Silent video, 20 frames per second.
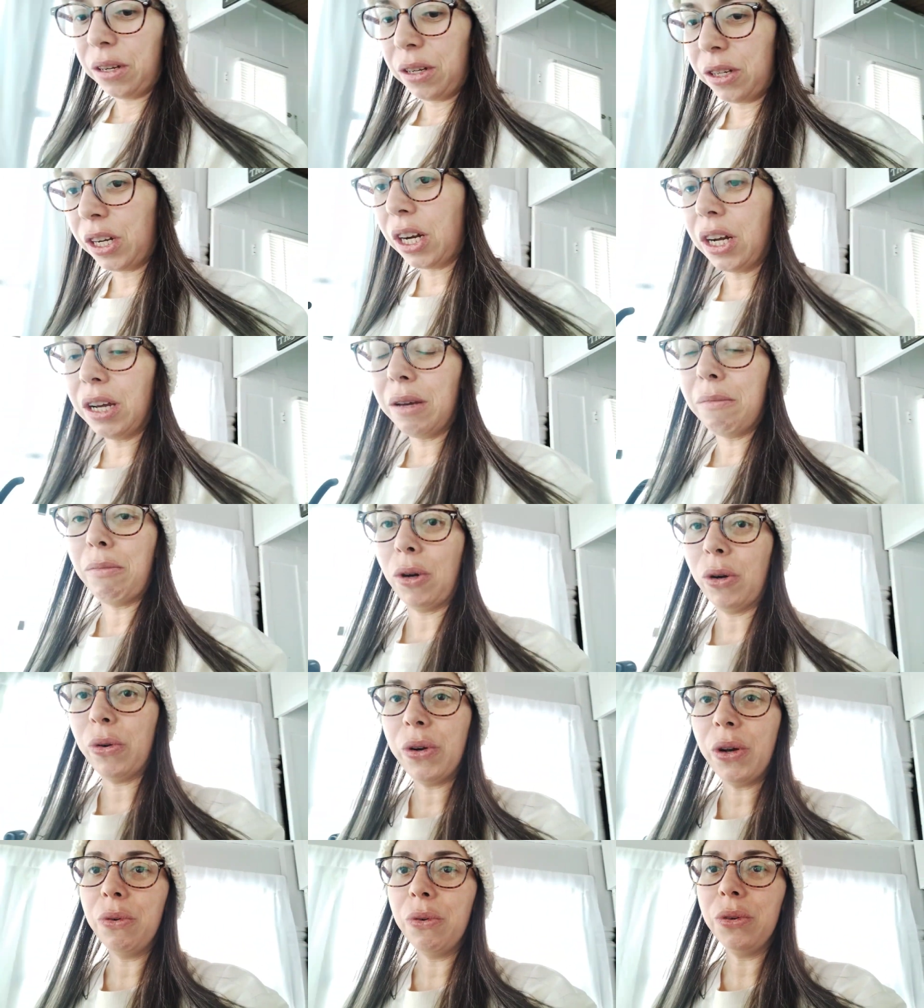Jerry
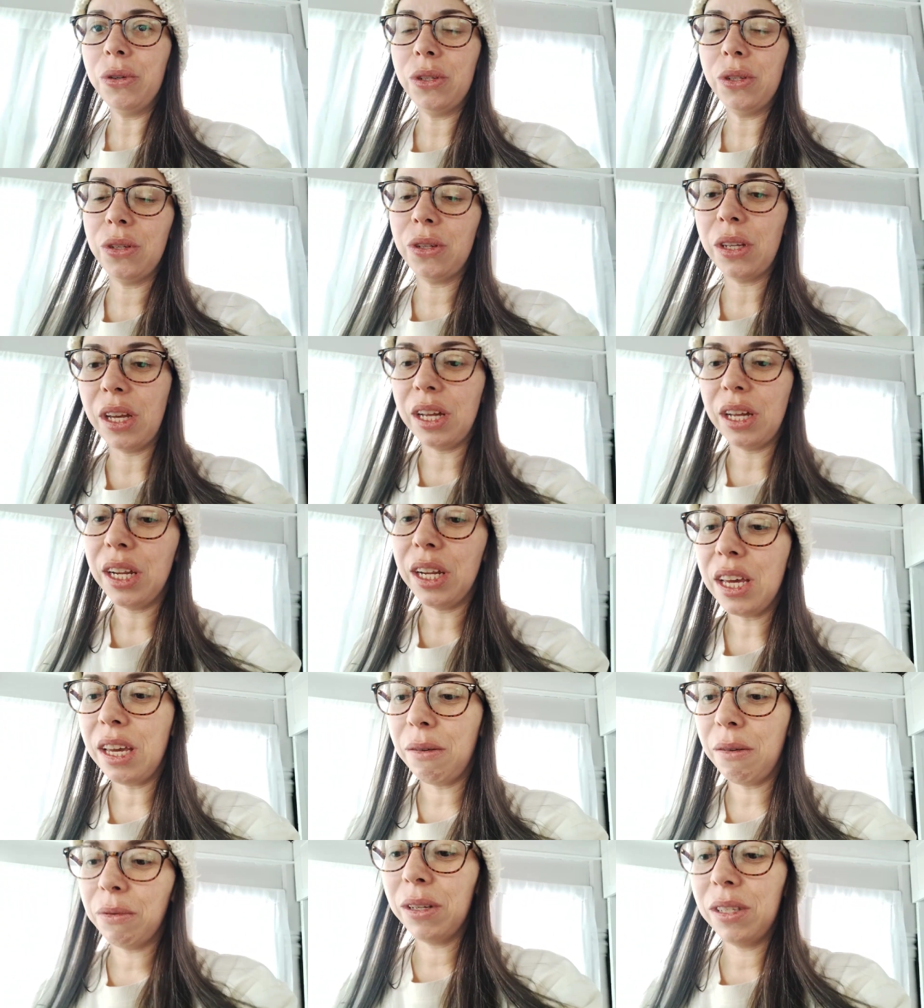Brudos, and
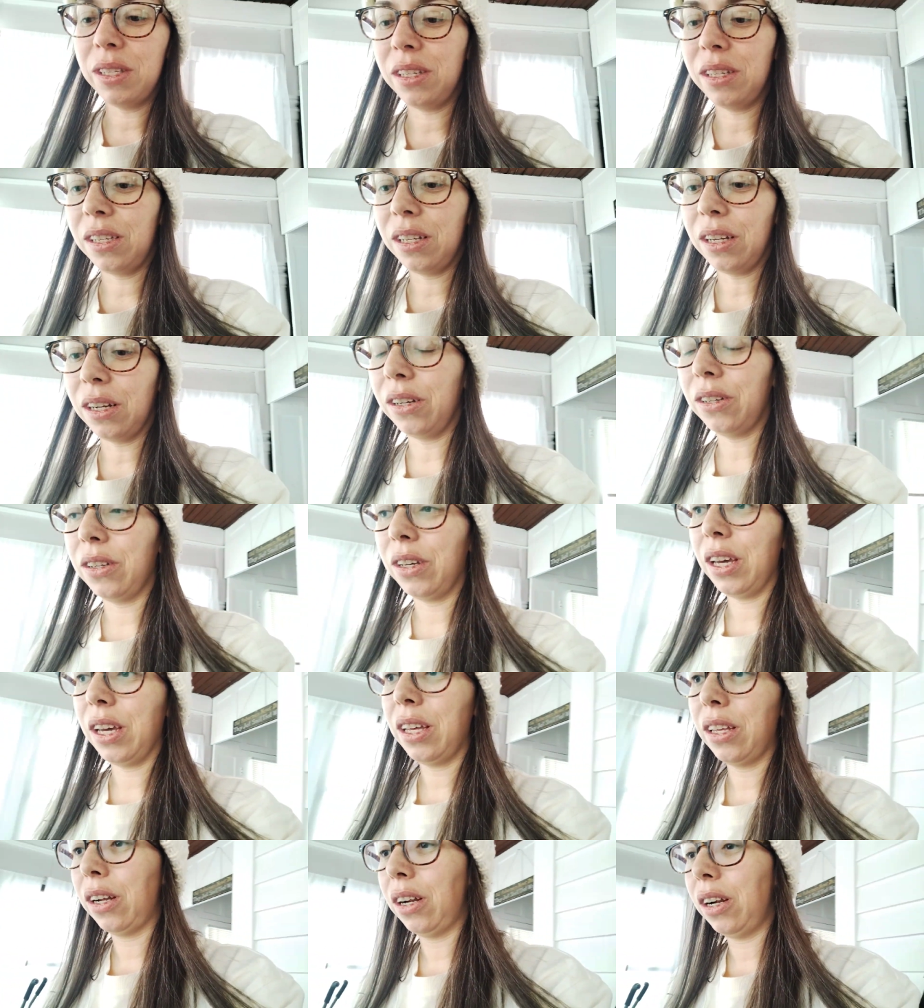he was a
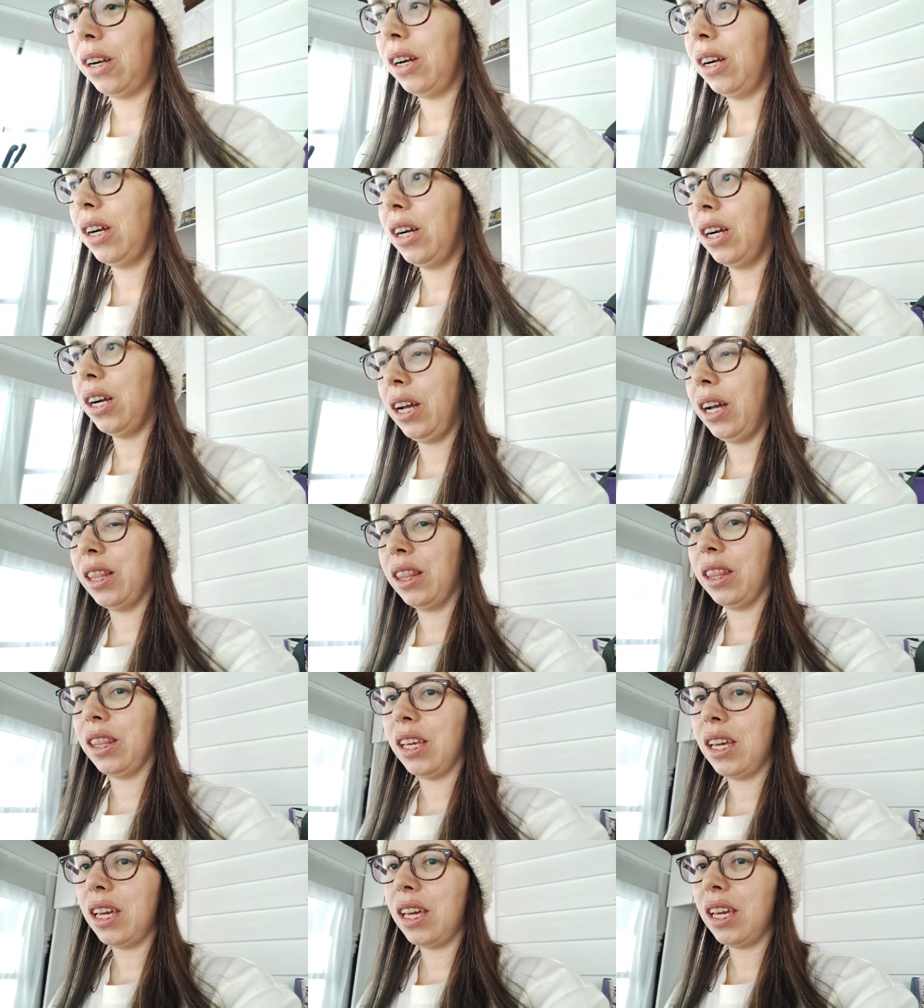serial killer
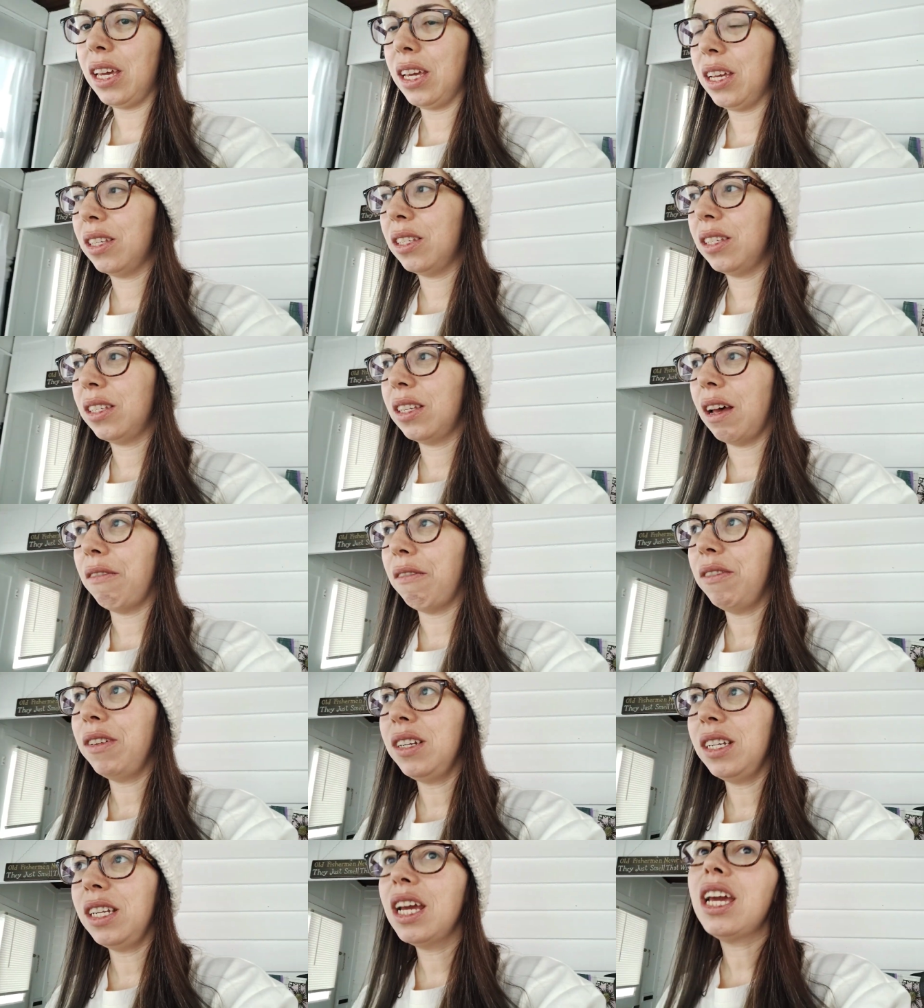in the
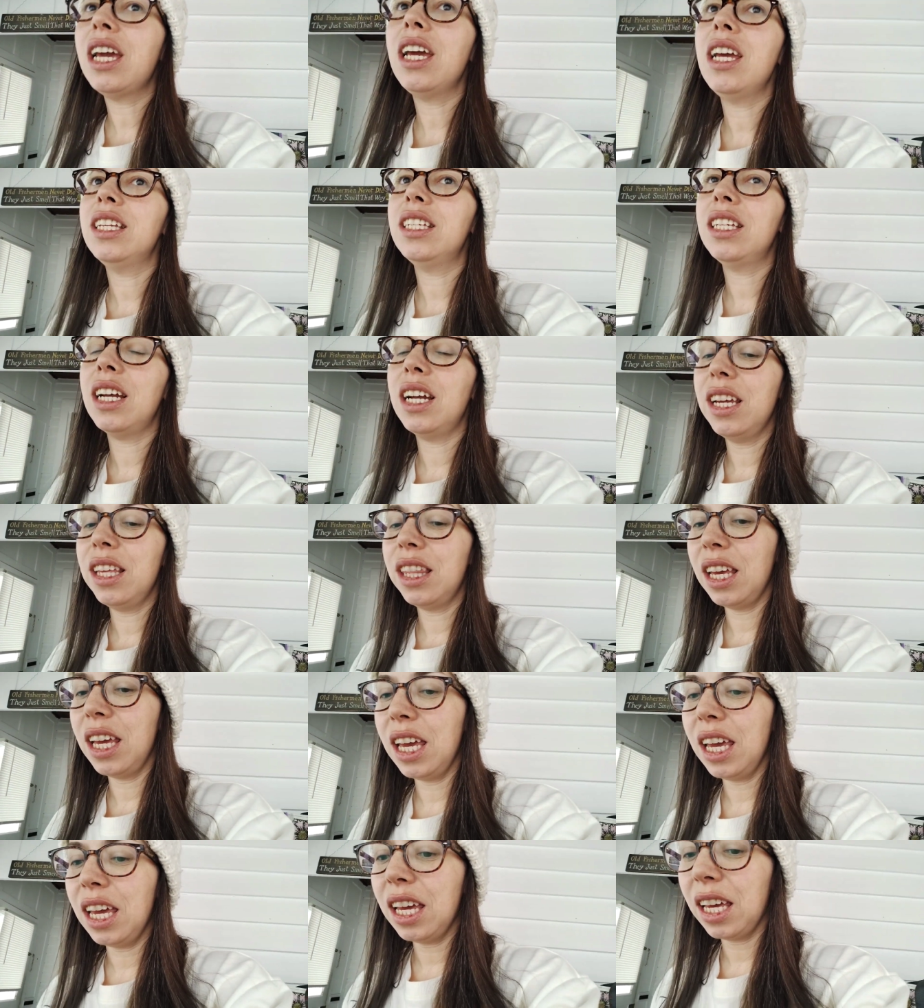70s, I
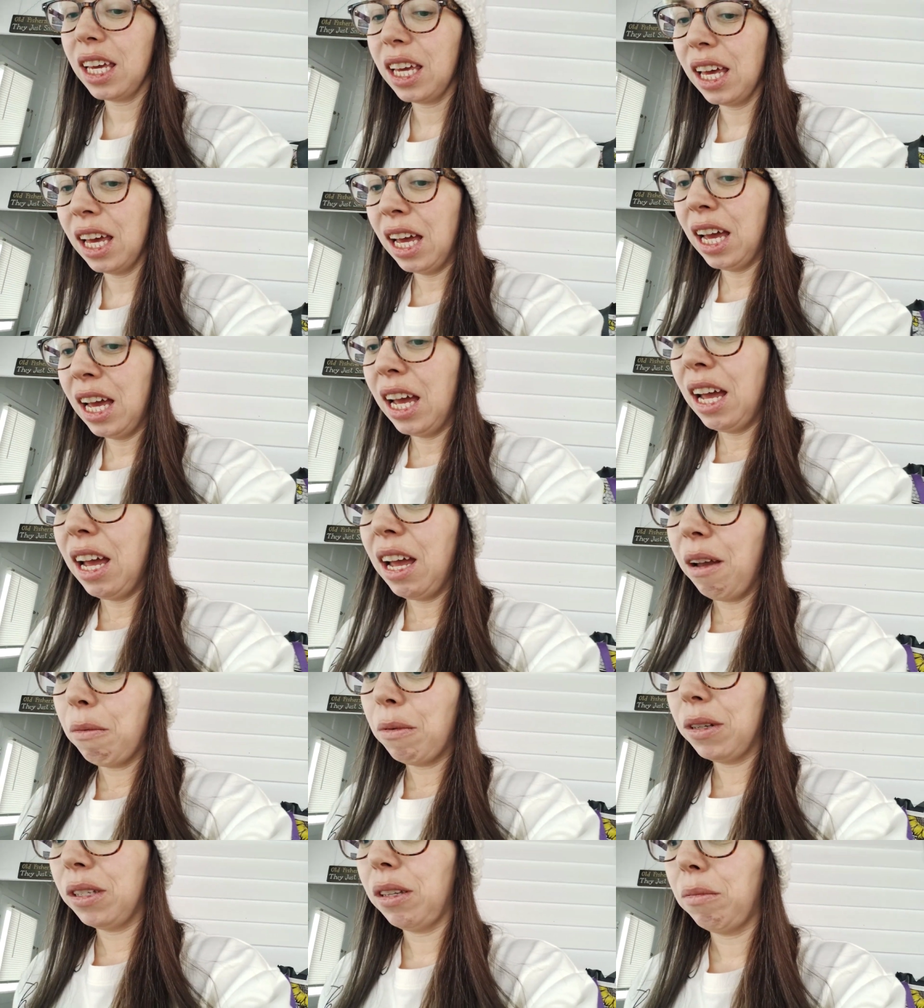think,
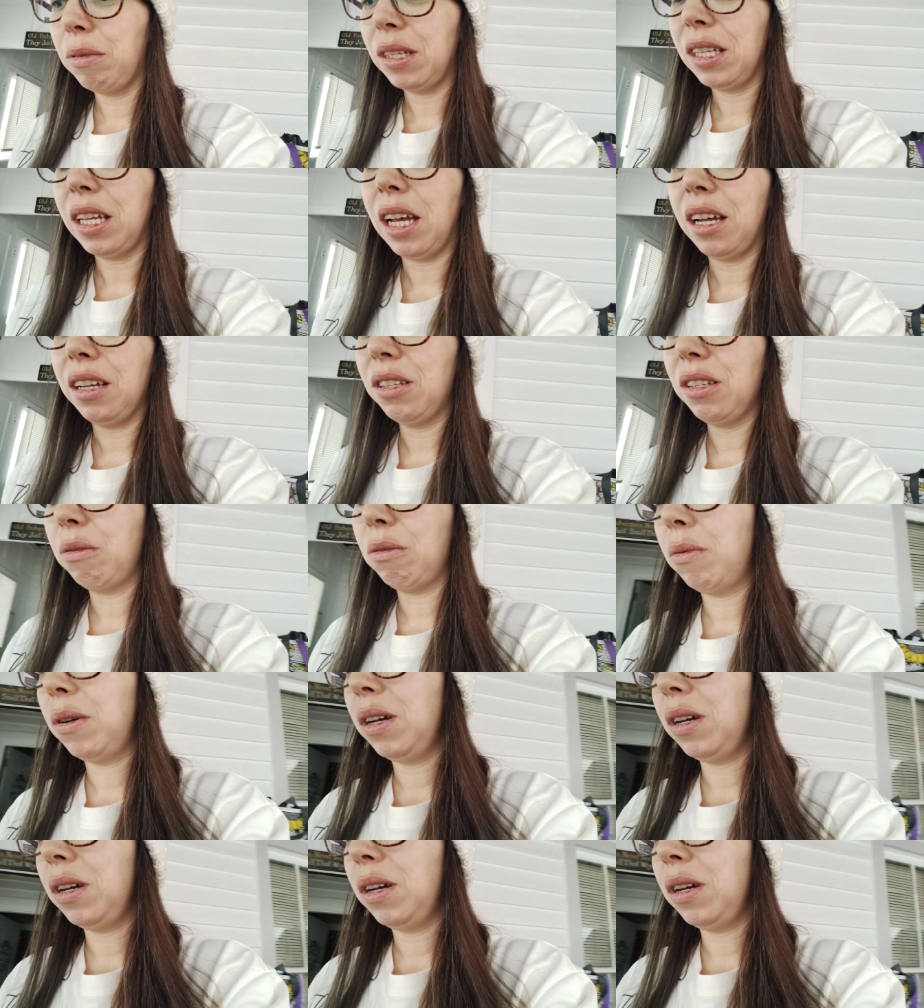was obsessed